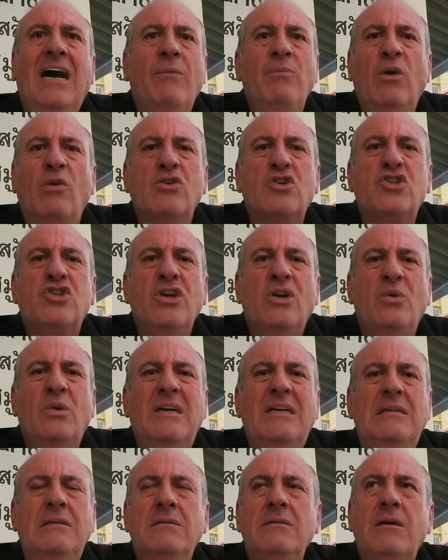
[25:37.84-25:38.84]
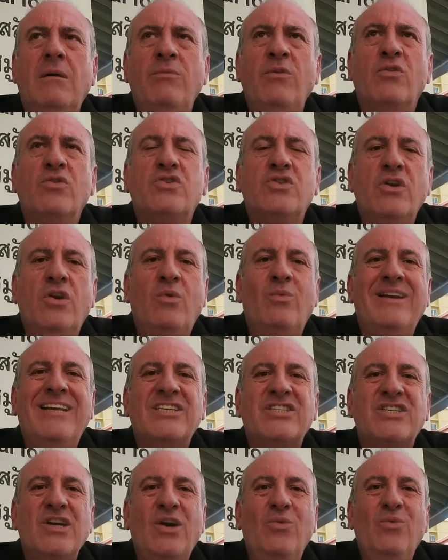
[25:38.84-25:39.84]
I'm not sure what
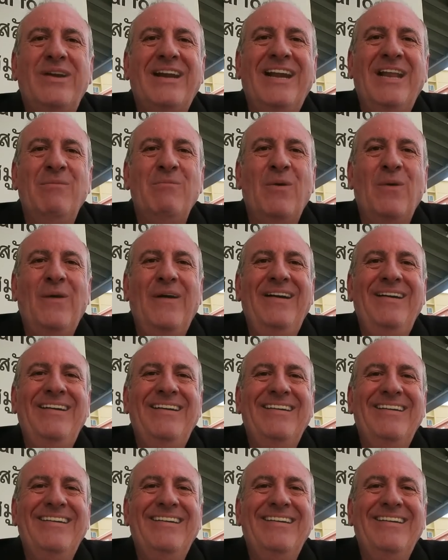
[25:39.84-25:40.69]
it's called anymore.